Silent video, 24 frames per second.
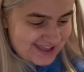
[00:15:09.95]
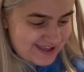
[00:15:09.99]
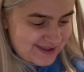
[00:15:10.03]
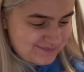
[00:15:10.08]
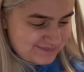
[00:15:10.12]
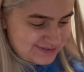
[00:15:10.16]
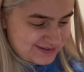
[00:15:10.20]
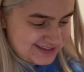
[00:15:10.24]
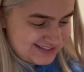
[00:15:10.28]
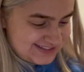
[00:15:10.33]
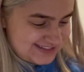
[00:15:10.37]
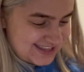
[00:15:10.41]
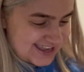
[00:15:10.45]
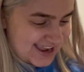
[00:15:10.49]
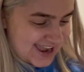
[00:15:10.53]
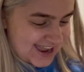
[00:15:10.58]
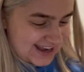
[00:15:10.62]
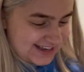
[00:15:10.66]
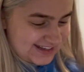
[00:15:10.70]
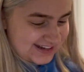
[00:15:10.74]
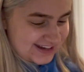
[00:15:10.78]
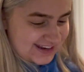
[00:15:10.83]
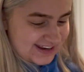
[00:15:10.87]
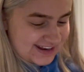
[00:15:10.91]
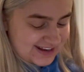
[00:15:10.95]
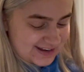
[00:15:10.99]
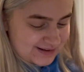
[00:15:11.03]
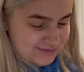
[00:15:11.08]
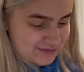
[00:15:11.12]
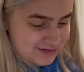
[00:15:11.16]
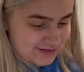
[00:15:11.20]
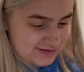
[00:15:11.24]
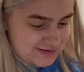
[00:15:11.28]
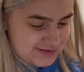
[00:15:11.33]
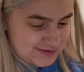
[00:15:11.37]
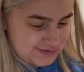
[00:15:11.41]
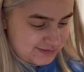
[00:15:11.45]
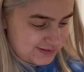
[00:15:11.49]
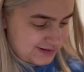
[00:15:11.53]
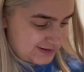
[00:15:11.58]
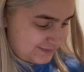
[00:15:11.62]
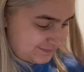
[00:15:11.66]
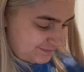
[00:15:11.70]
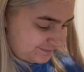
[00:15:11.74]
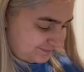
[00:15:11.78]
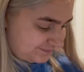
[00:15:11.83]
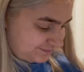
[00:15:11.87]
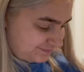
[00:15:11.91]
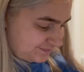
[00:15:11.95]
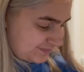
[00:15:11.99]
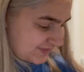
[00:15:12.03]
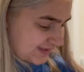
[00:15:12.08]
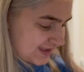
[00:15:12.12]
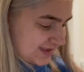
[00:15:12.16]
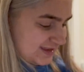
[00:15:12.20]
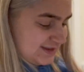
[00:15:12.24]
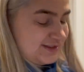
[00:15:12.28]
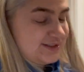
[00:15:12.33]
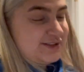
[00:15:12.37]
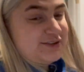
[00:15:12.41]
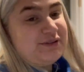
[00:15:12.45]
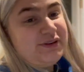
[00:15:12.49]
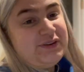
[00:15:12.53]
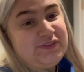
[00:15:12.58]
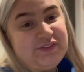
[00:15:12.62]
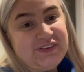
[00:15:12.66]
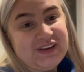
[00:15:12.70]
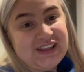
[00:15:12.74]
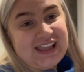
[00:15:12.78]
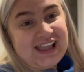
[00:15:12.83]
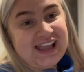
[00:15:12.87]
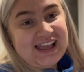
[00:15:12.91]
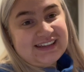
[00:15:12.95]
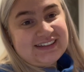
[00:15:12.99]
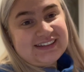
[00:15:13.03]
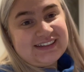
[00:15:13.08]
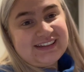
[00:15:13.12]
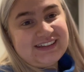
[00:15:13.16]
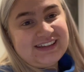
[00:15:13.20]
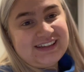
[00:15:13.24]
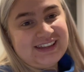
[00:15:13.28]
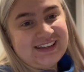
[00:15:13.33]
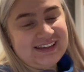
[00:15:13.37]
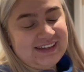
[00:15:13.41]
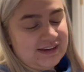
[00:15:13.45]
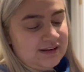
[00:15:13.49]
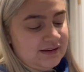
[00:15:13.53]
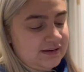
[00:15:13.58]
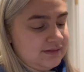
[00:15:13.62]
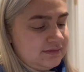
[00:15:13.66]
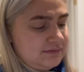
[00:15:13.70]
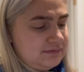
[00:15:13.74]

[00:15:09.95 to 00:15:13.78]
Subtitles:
because they had it, and I'm going to Swift again in